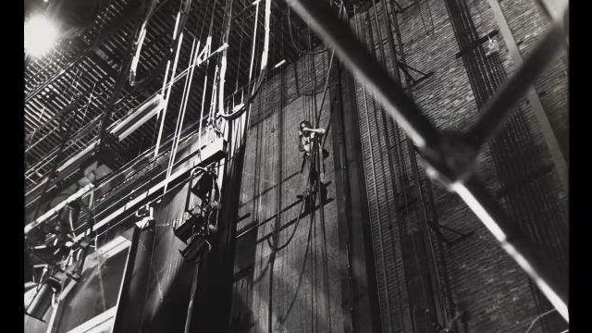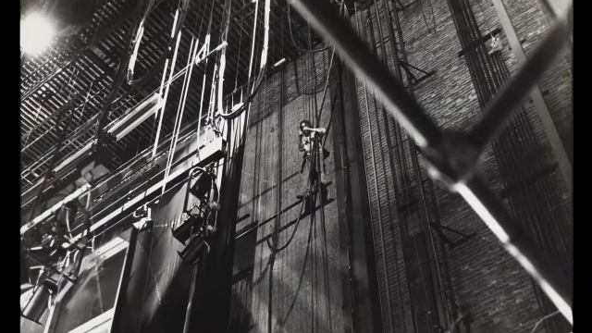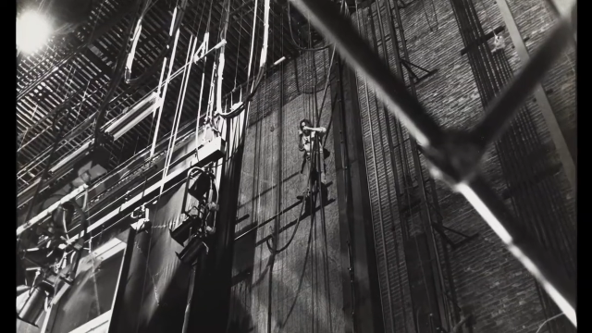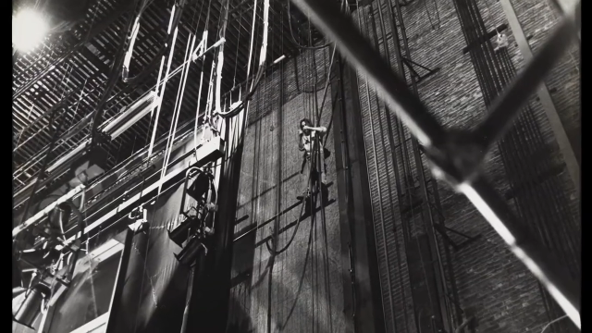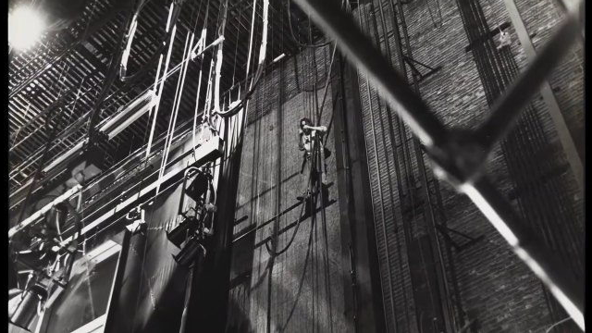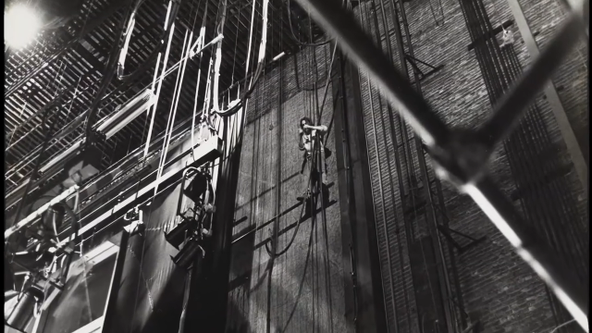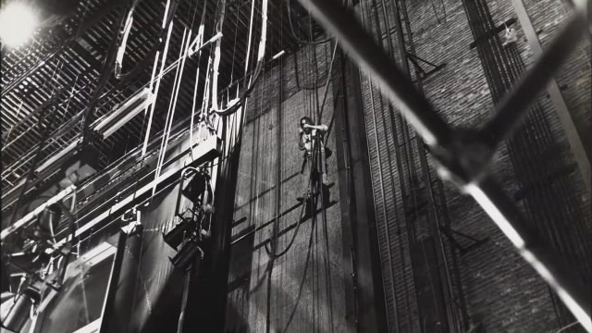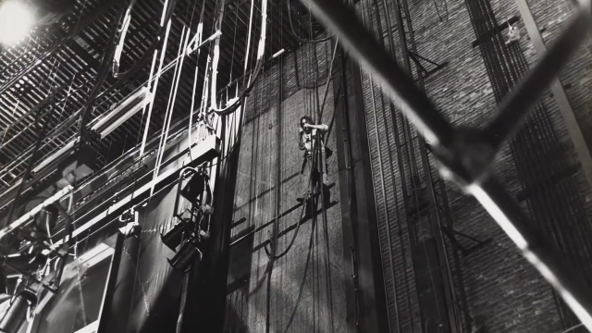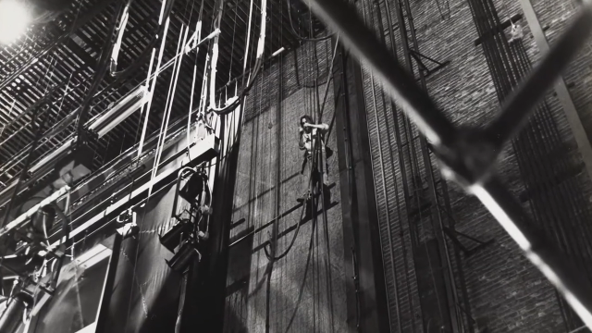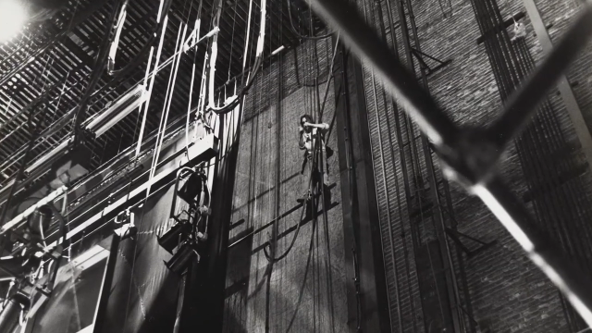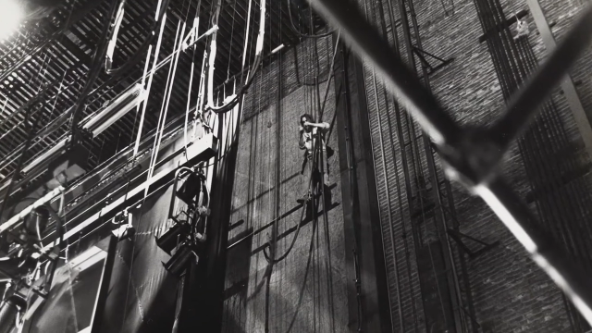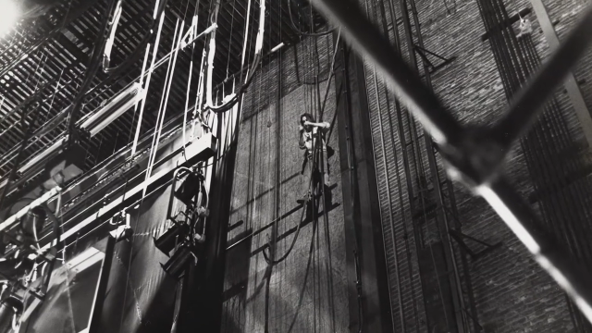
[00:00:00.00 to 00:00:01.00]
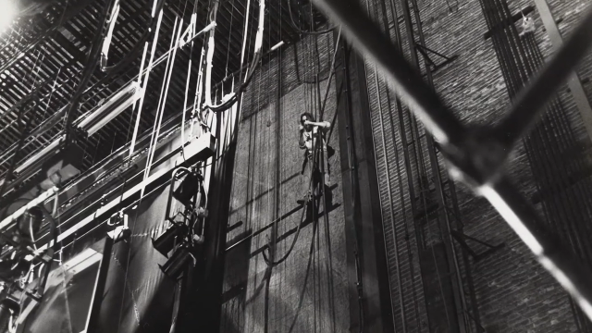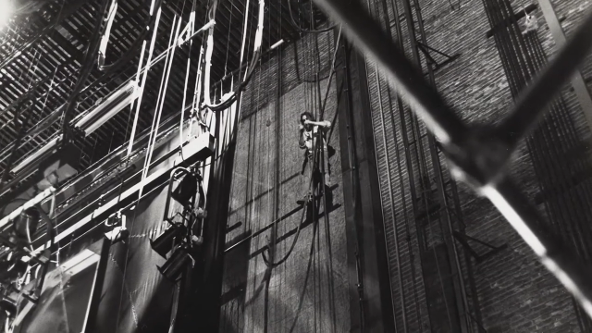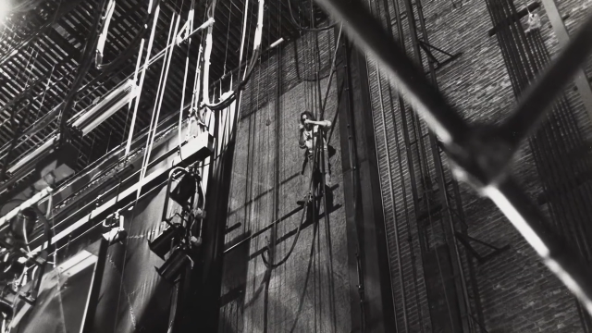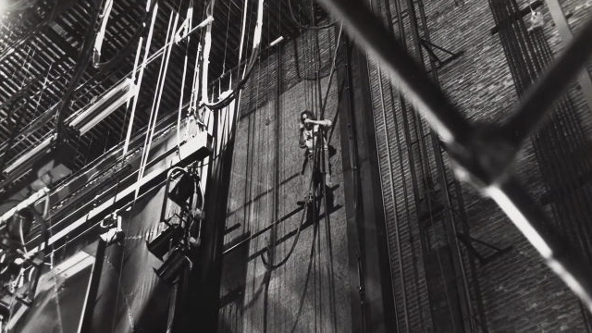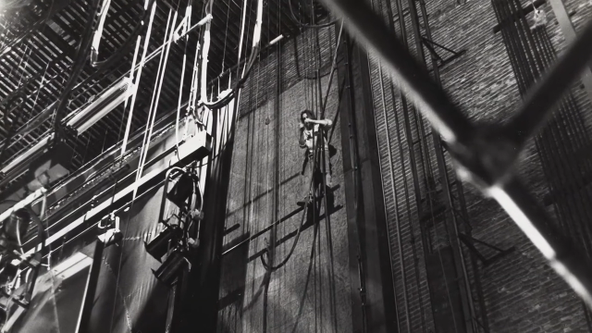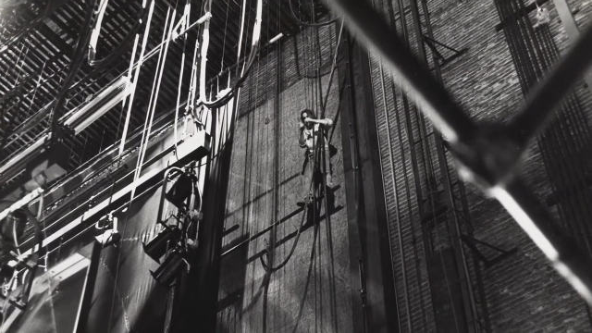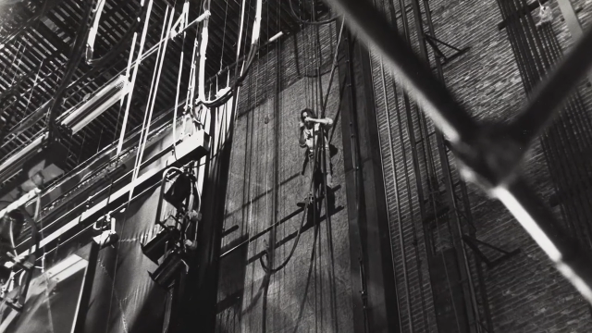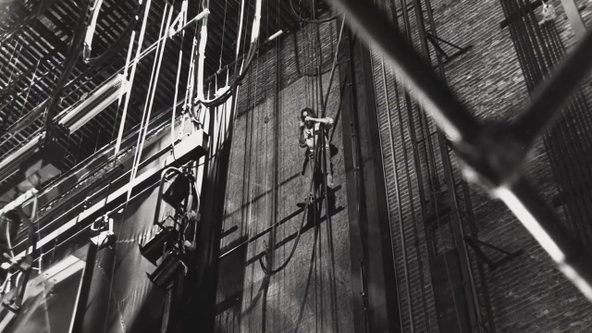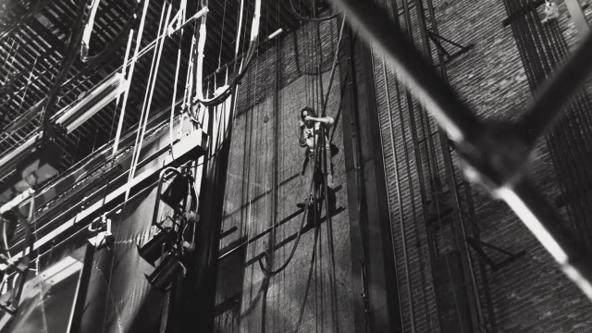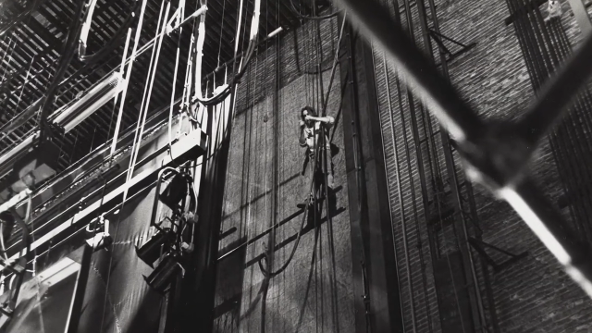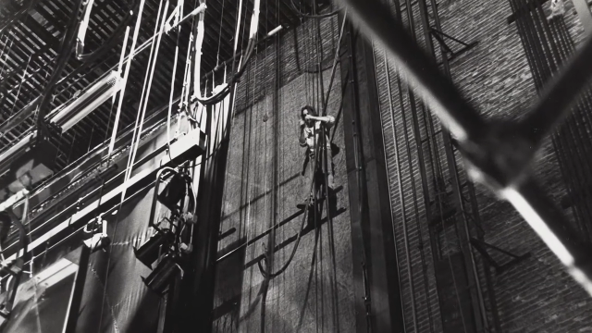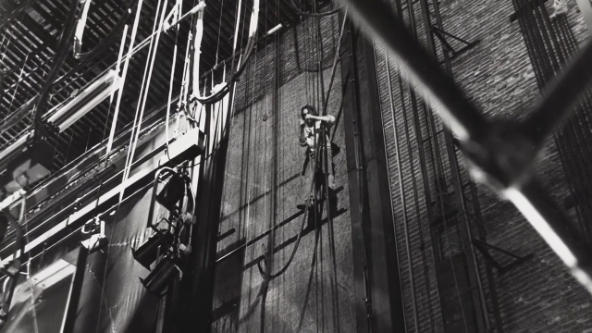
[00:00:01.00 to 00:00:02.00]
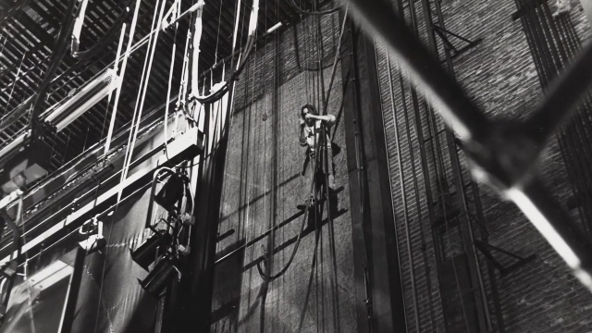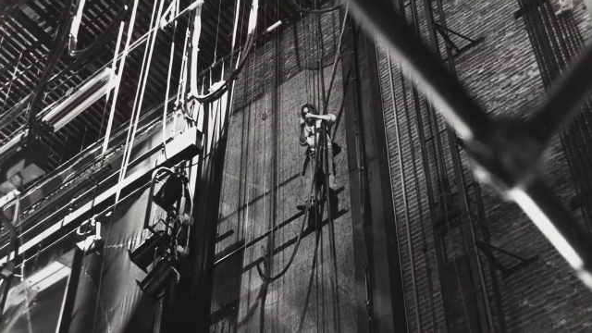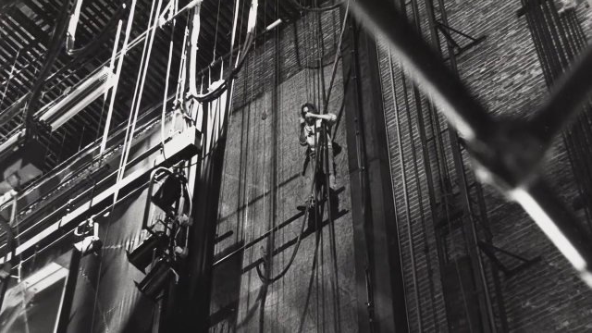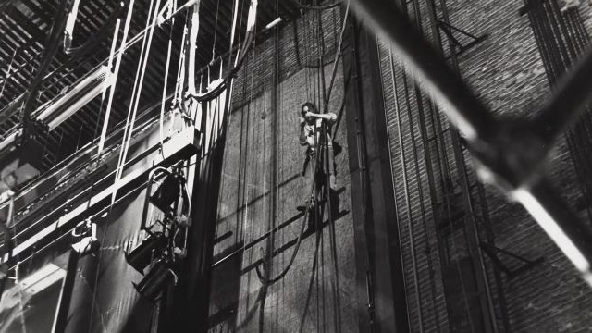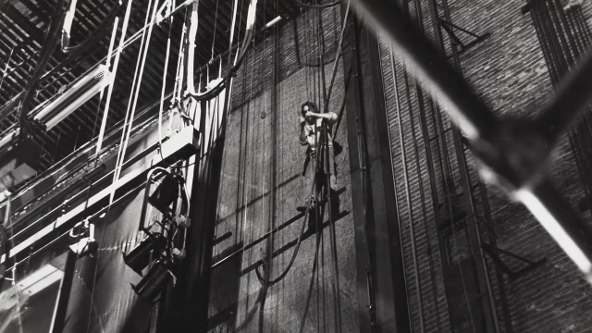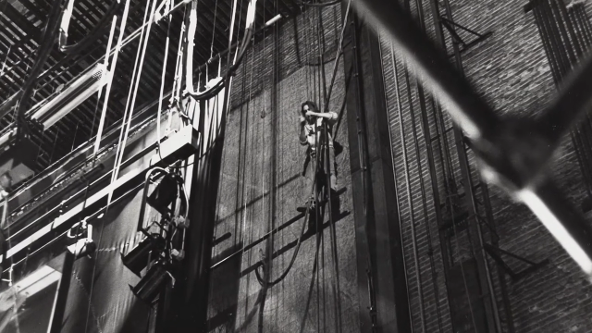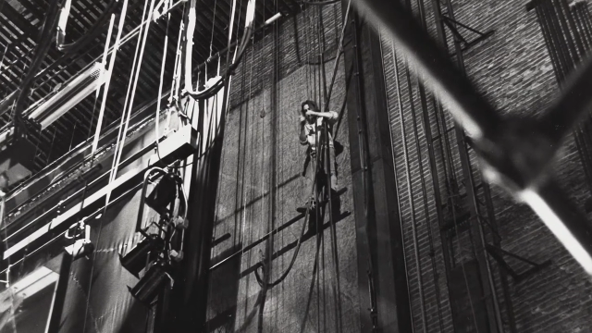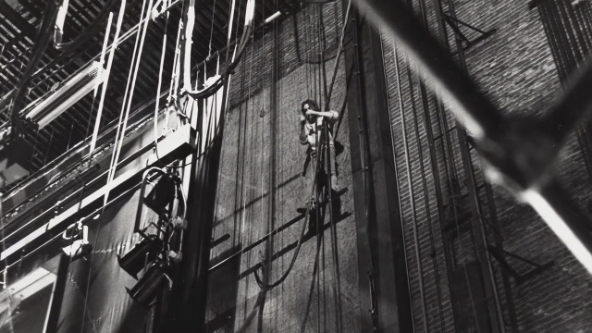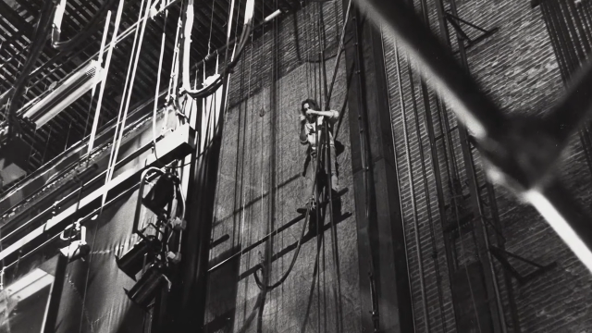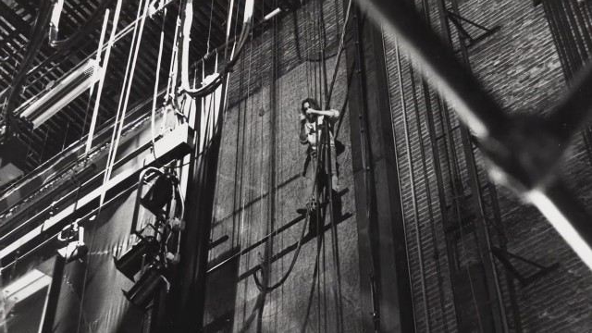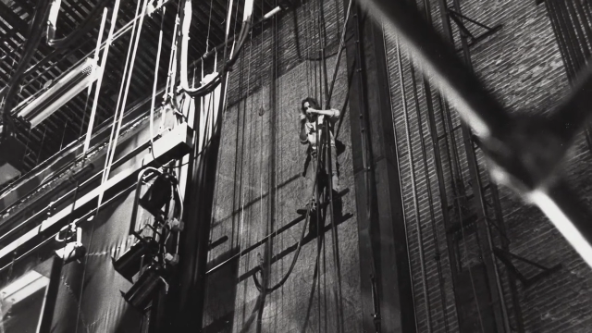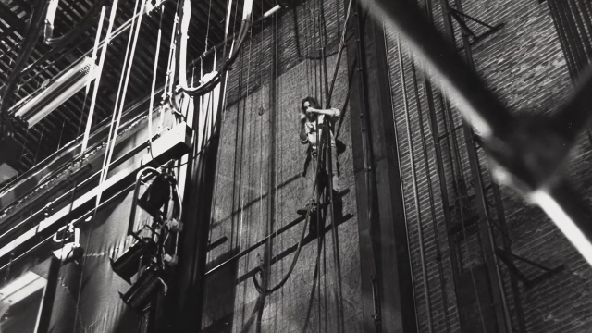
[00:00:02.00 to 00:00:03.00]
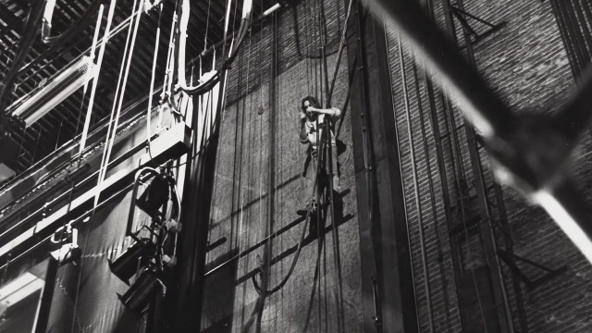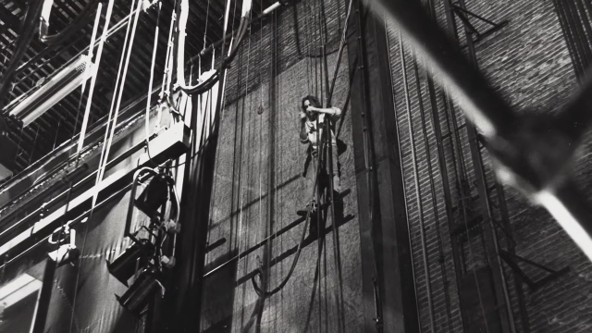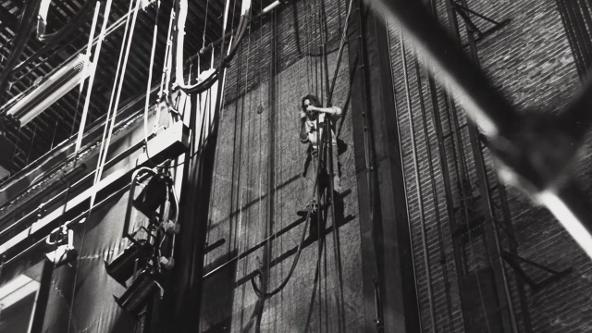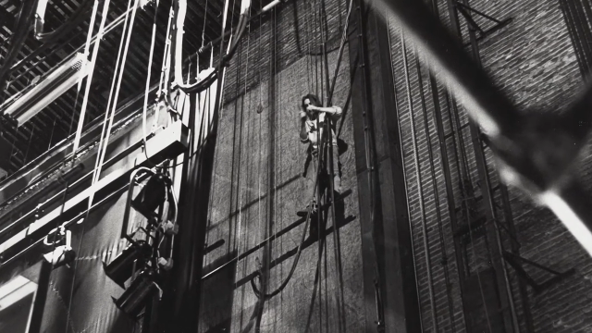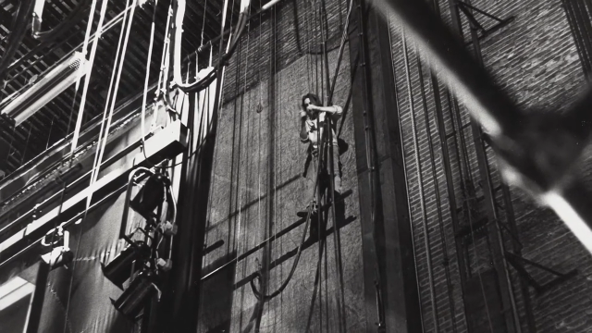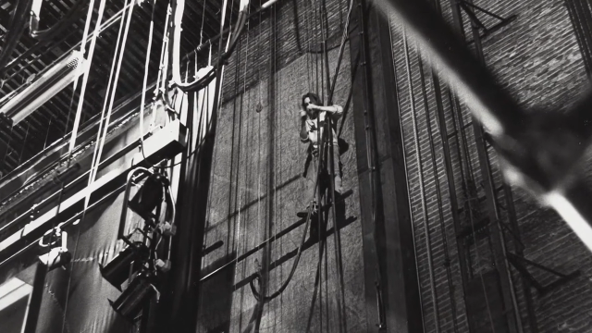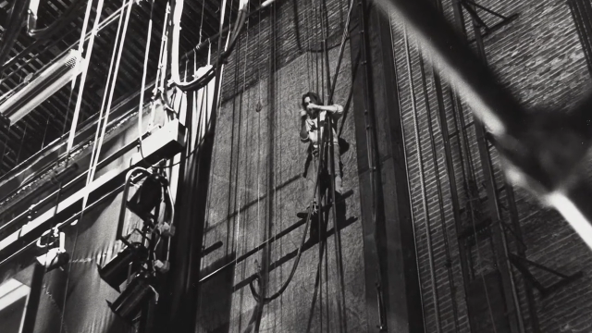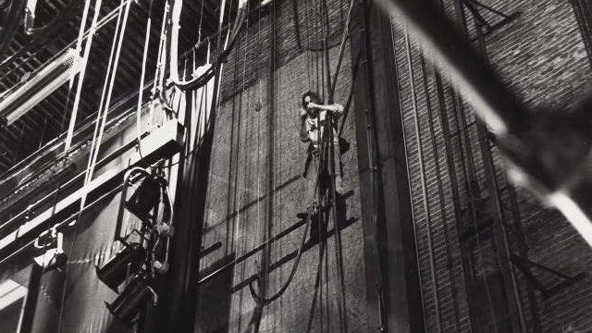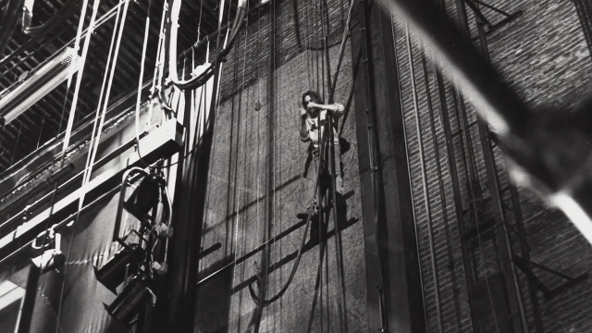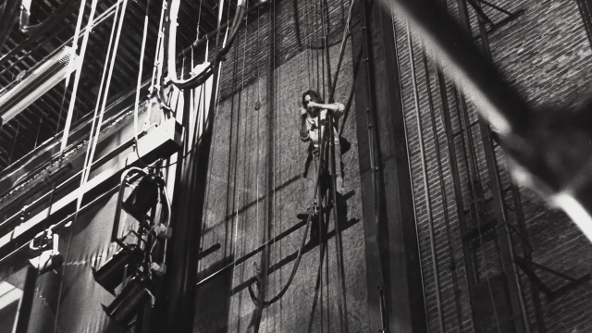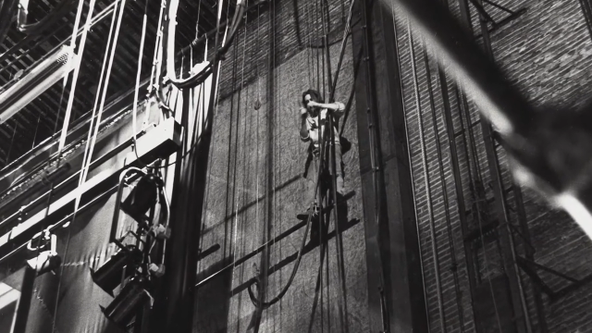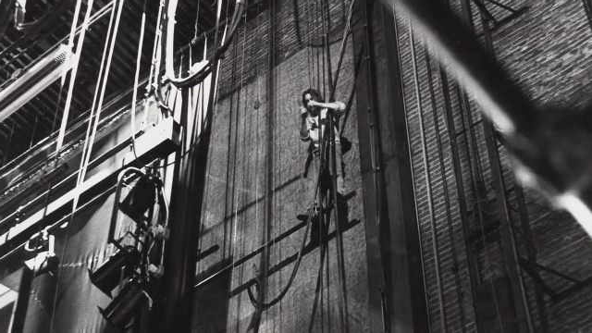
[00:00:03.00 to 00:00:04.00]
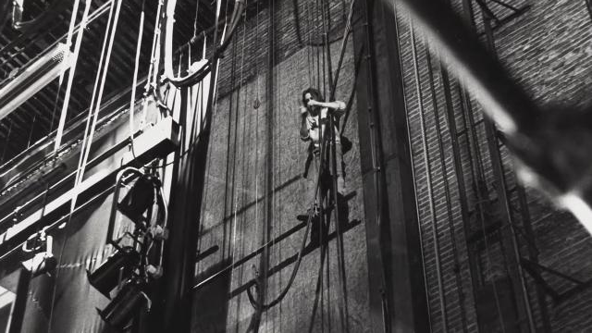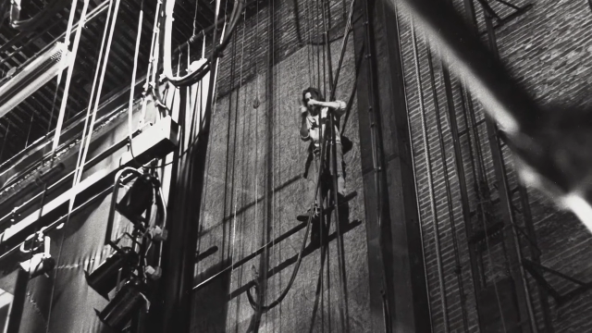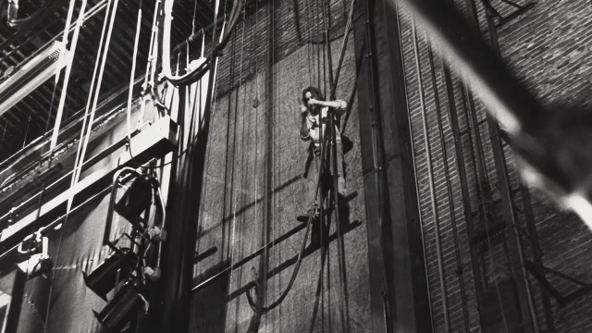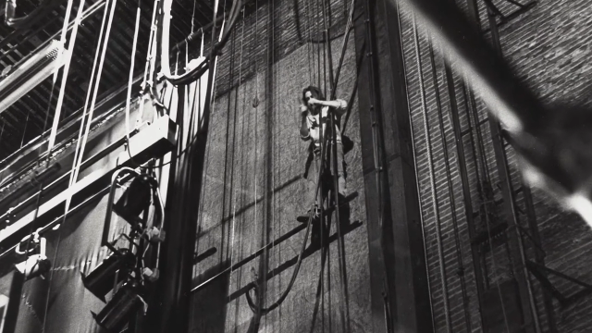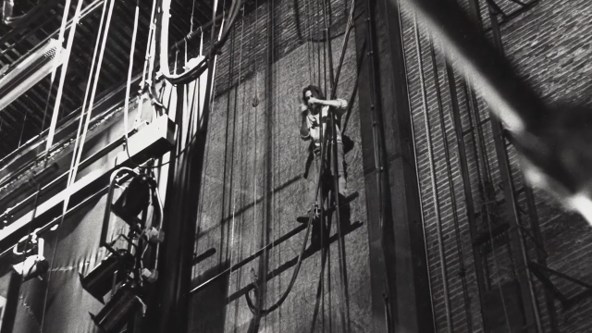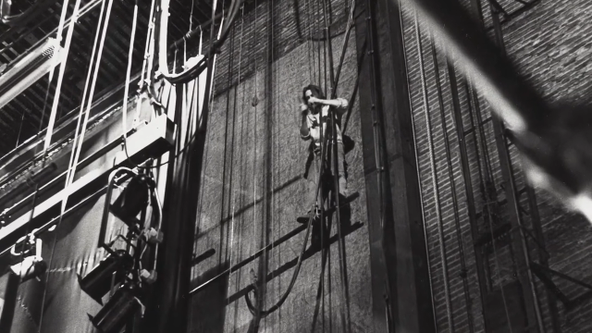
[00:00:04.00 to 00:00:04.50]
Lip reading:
Nobody's mouth can be seen.